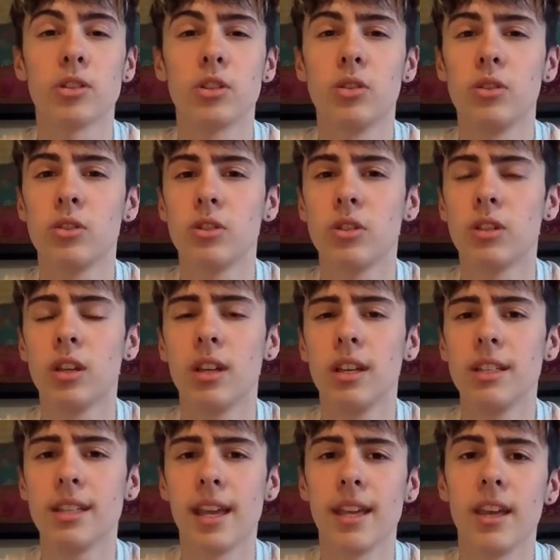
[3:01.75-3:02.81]
200
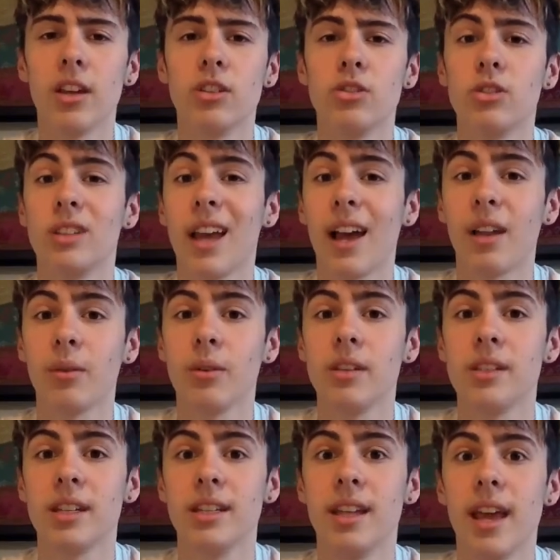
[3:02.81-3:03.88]
to 800
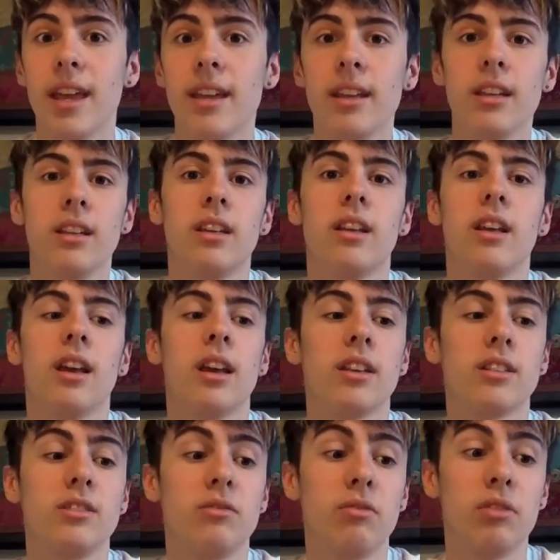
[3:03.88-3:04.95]
calories a day
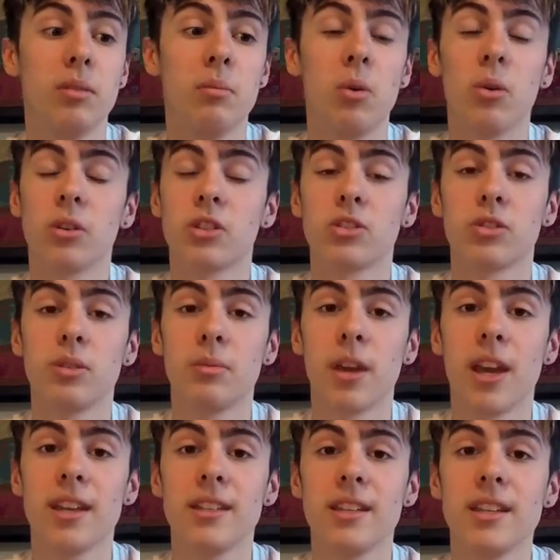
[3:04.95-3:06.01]
for the more extreme
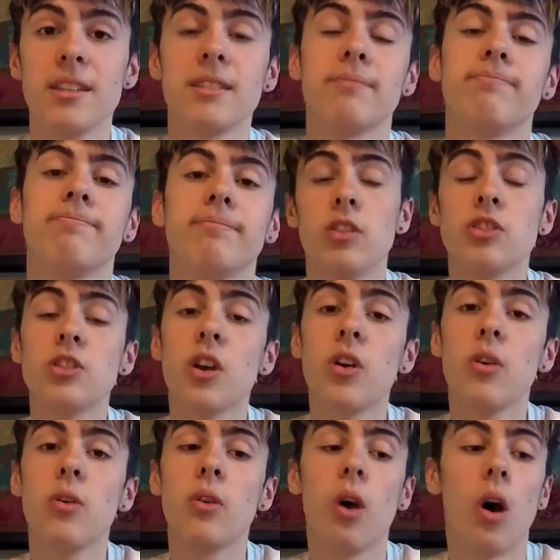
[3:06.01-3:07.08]
cases.
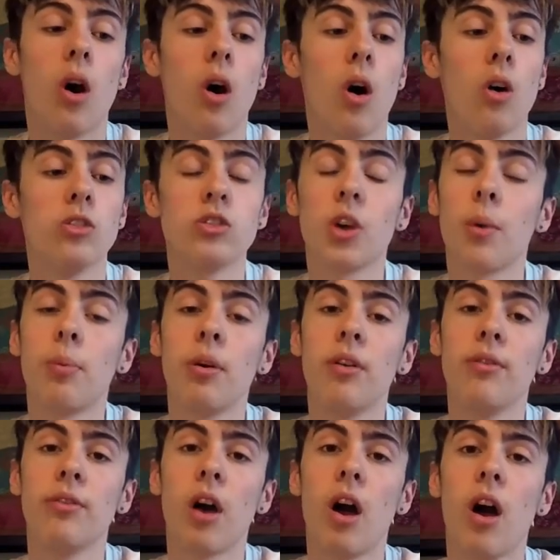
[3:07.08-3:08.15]
So on top
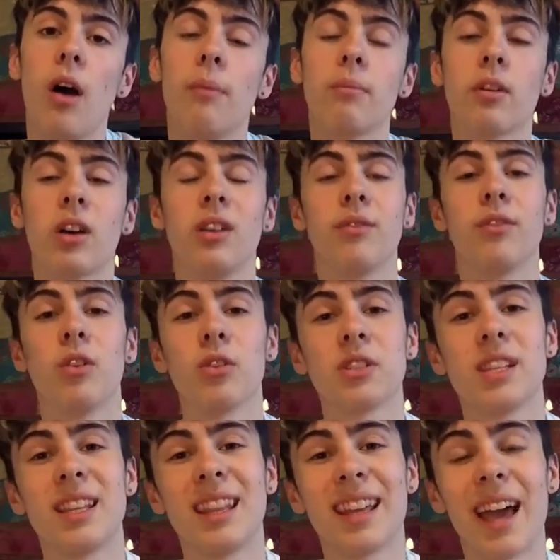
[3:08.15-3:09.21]
of kind of not
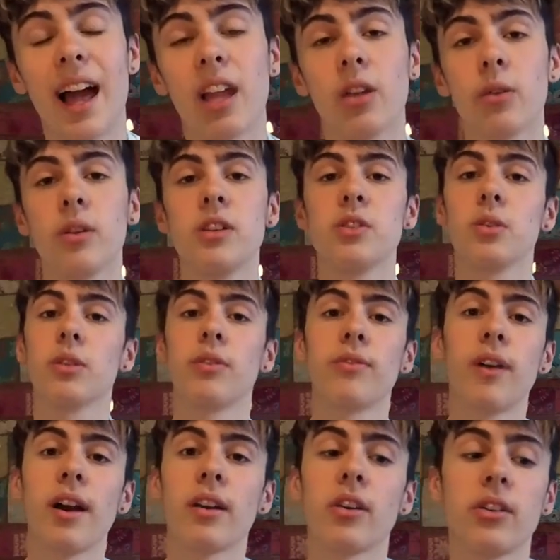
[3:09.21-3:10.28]
seeing the calories or the
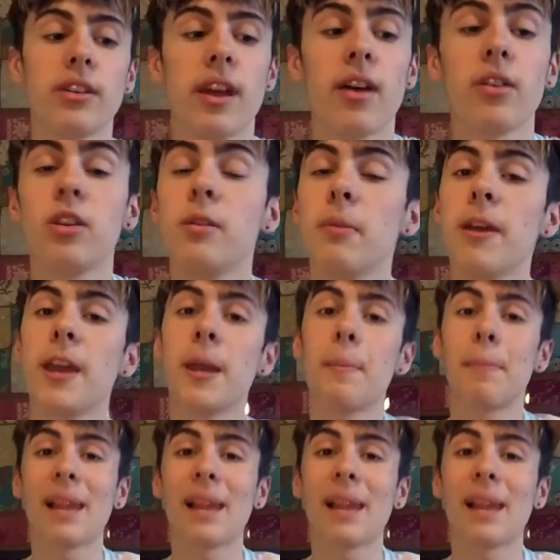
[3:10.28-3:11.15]
fat go down, you may hit